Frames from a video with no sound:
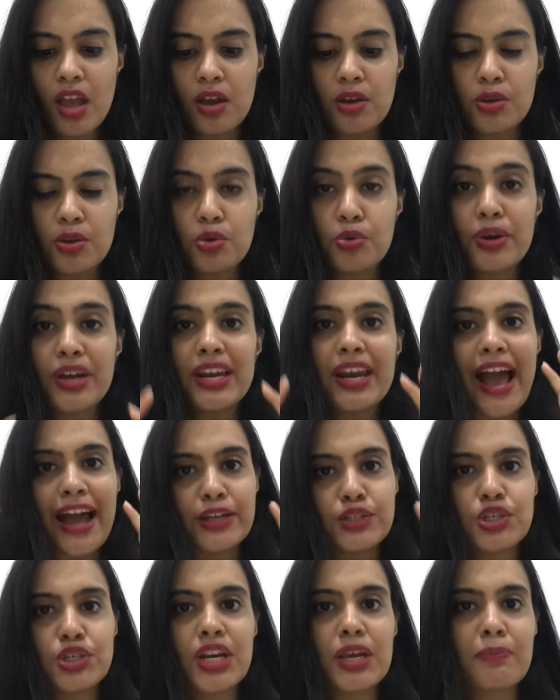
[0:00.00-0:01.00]
You can
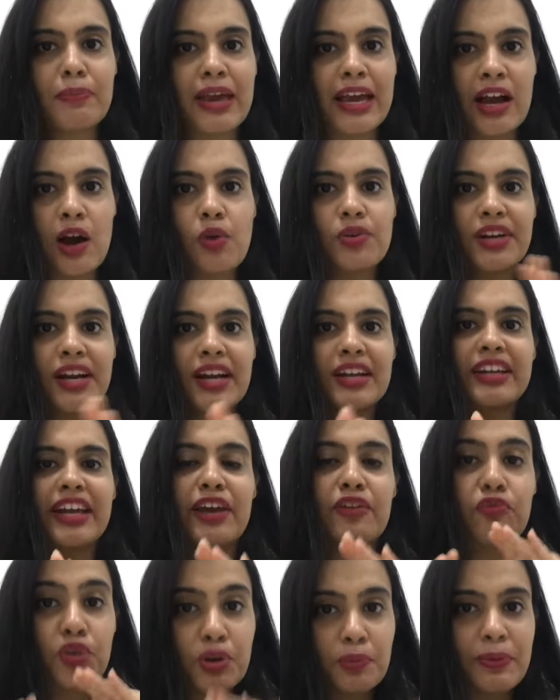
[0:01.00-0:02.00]
actually make out that
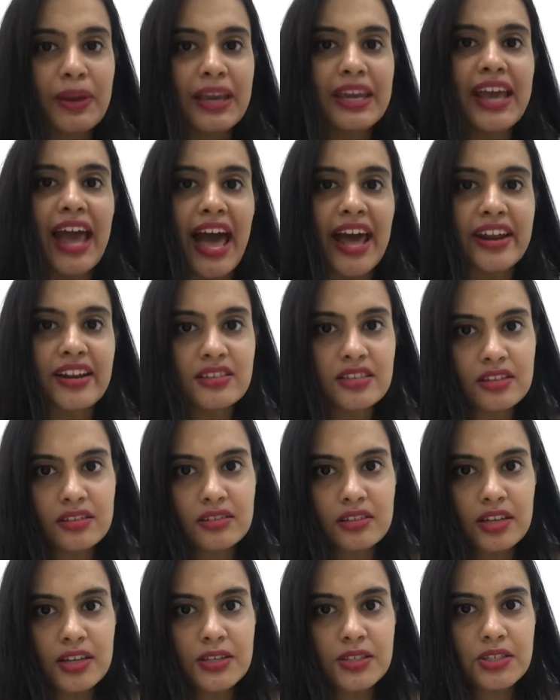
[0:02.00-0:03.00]
there would be carrots in
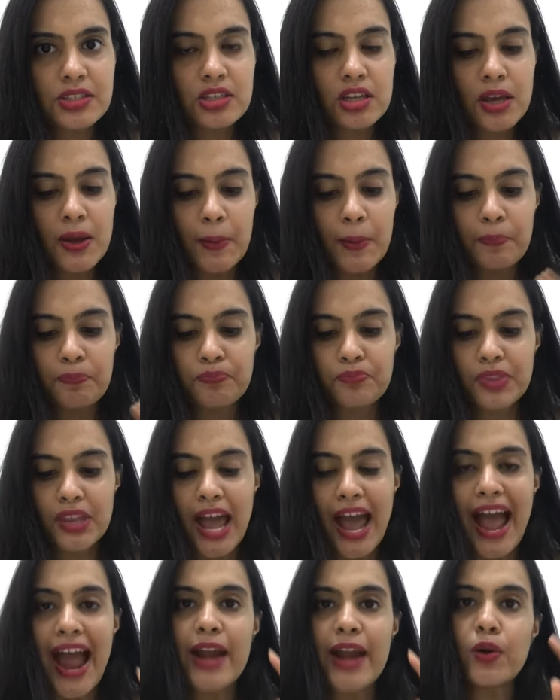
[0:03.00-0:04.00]
this.
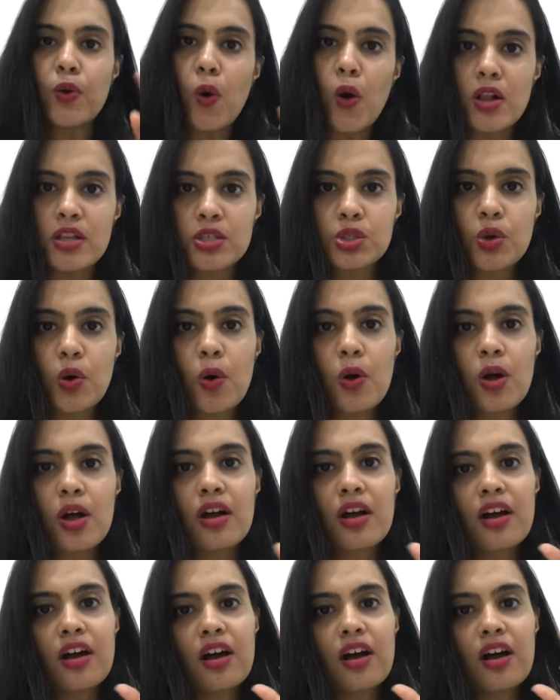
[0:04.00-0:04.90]
And also